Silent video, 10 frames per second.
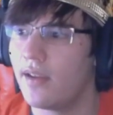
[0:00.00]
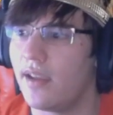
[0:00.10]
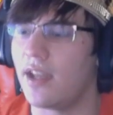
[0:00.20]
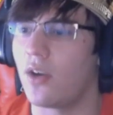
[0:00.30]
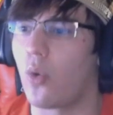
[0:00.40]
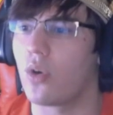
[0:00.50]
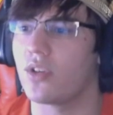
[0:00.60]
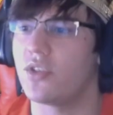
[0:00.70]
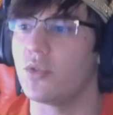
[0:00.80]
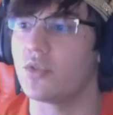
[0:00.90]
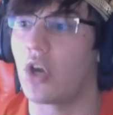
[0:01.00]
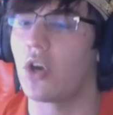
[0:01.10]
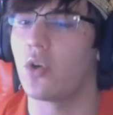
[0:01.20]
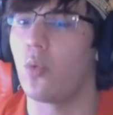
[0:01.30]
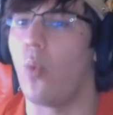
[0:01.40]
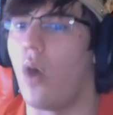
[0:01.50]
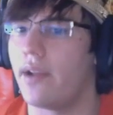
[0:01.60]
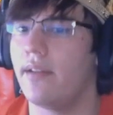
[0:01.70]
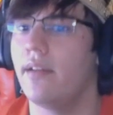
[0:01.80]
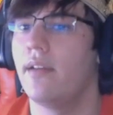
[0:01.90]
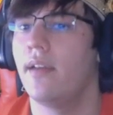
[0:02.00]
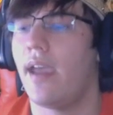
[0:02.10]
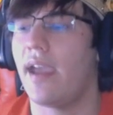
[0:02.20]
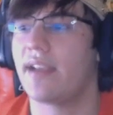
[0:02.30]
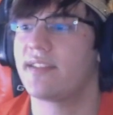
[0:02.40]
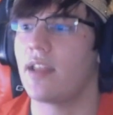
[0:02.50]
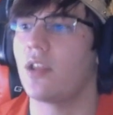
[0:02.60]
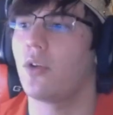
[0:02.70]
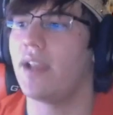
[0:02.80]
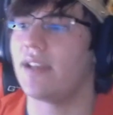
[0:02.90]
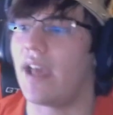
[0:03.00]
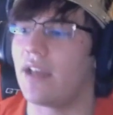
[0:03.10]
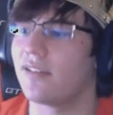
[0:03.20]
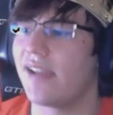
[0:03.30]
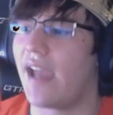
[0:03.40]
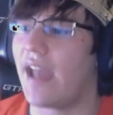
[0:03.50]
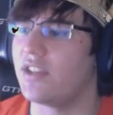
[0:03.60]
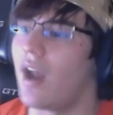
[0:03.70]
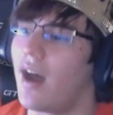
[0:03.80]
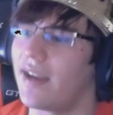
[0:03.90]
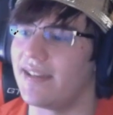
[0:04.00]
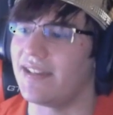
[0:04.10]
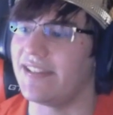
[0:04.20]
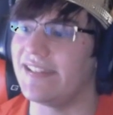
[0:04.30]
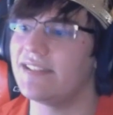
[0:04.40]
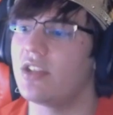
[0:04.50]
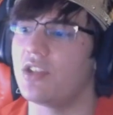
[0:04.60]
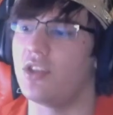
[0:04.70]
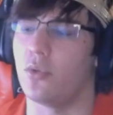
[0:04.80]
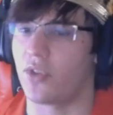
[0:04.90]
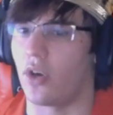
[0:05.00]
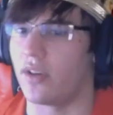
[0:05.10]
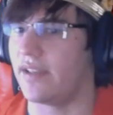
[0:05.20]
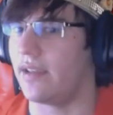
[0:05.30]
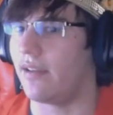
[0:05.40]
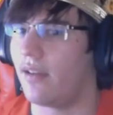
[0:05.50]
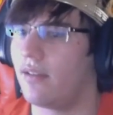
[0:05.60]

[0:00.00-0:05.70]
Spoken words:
in order to turn 1 accelerate an energy and not need to use Gardenia.